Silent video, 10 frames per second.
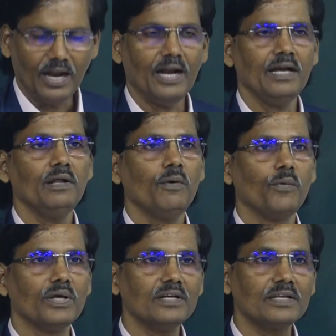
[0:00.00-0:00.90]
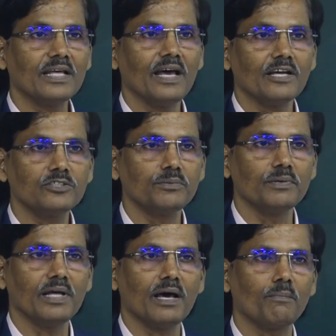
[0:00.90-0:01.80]
And whether they
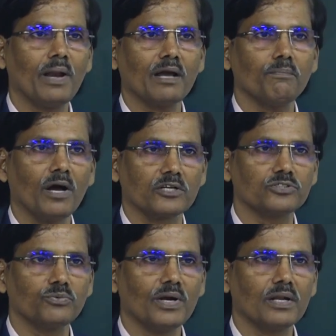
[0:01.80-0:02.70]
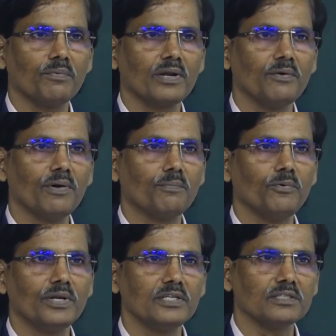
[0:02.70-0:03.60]
are black box, whatever you are
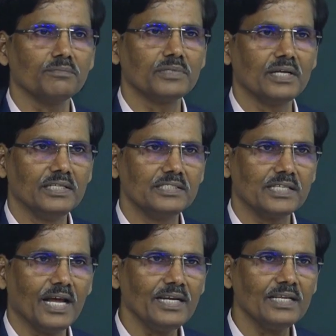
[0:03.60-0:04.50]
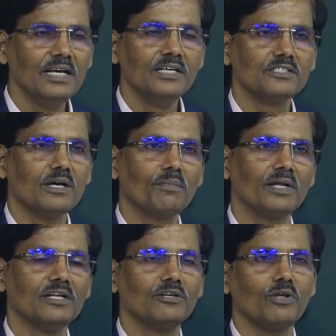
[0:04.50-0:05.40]
putting something inside, some
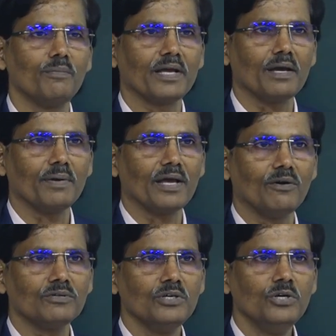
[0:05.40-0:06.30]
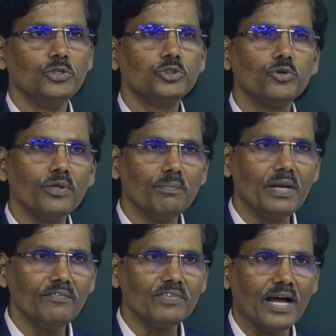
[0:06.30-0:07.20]
result will be coming out. Should you
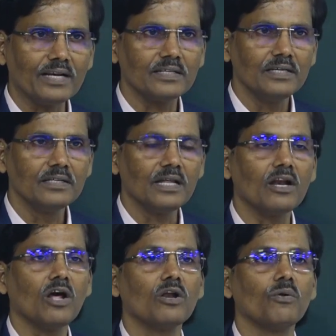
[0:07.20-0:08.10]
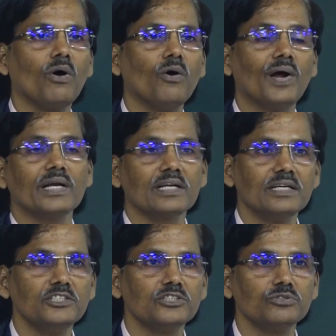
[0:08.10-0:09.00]
believe that? And under what
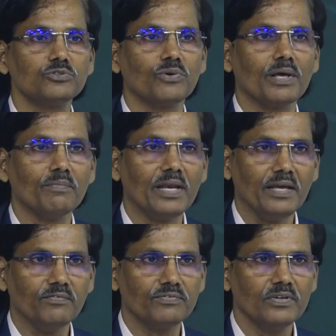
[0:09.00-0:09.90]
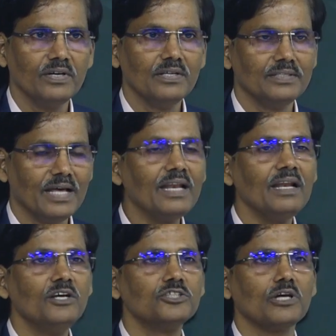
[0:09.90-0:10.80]
condition should I believe? Then
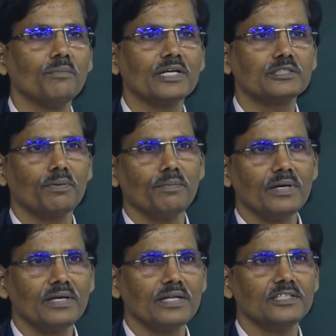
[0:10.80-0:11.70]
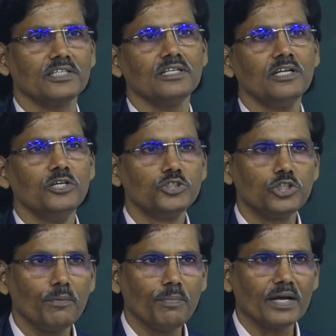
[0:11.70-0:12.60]
some experimentation
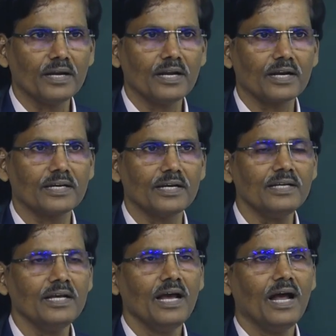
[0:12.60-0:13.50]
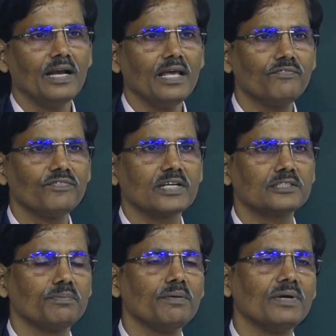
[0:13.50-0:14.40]
should be conducted, and if
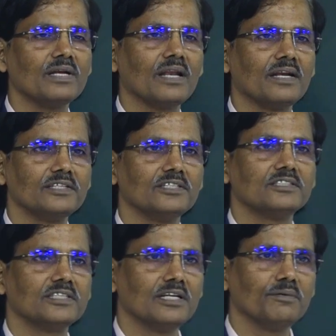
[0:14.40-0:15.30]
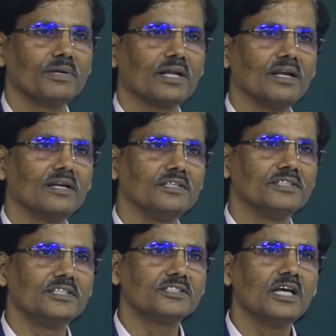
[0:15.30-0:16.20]
experimental results and numerical
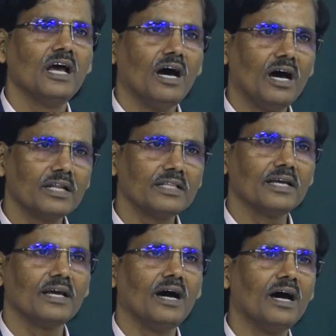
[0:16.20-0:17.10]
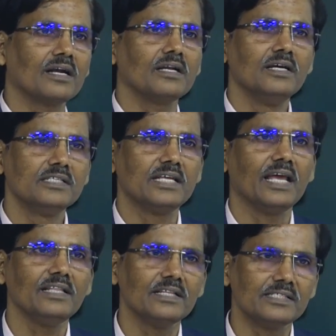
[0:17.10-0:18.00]
results they are
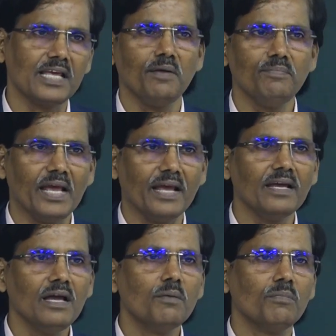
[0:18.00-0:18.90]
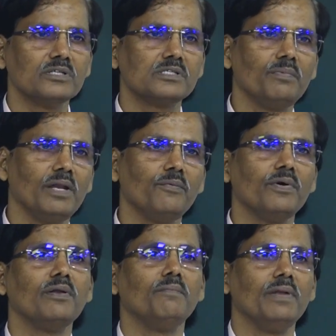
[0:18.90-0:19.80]
saying the same thing, possibly we will